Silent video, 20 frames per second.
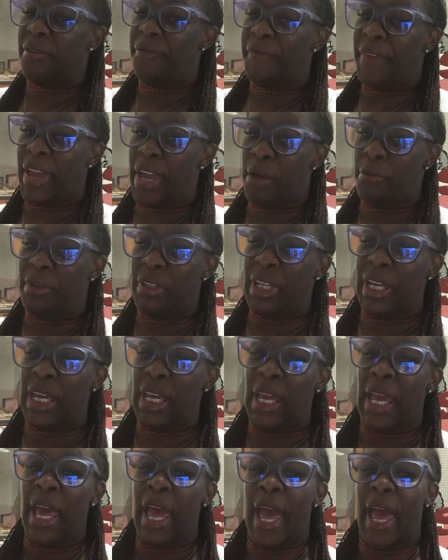
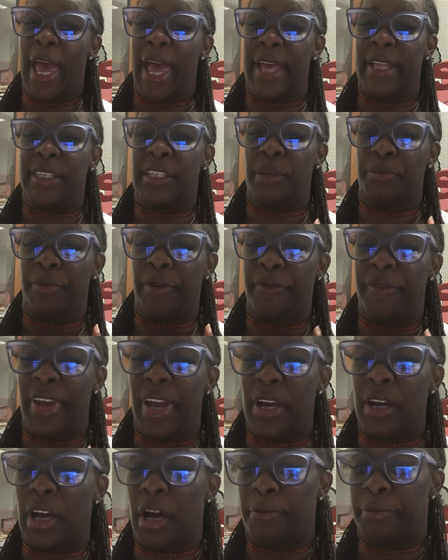family and to
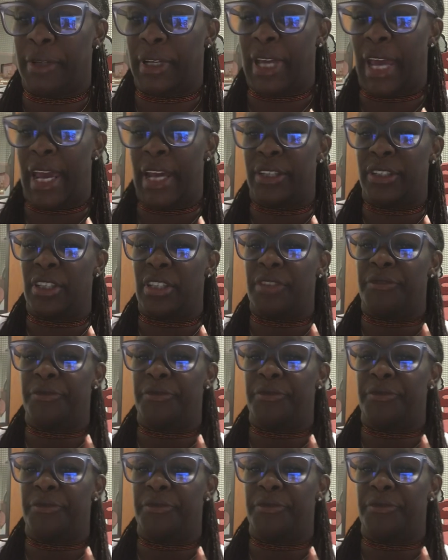prevent complications